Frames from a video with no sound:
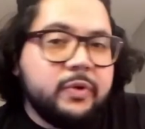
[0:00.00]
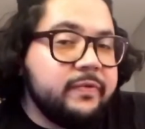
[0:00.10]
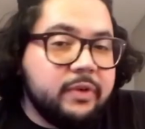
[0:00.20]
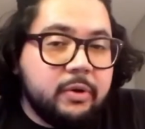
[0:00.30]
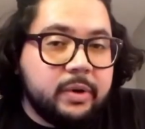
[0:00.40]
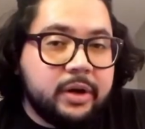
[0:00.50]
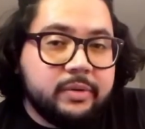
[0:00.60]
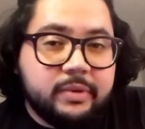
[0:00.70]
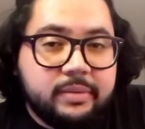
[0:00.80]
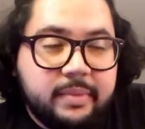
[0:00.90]
forward
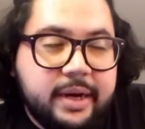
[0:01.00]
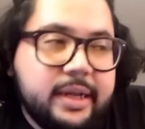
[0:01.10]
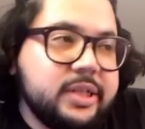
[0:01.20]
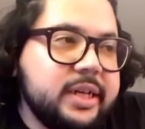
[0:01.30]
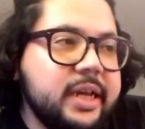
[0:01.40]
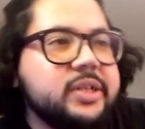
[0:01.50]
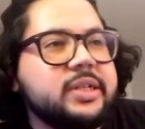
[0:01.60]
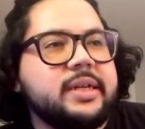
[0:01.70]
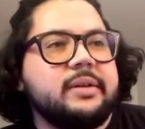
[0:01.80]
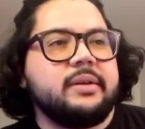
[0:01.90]
with my education.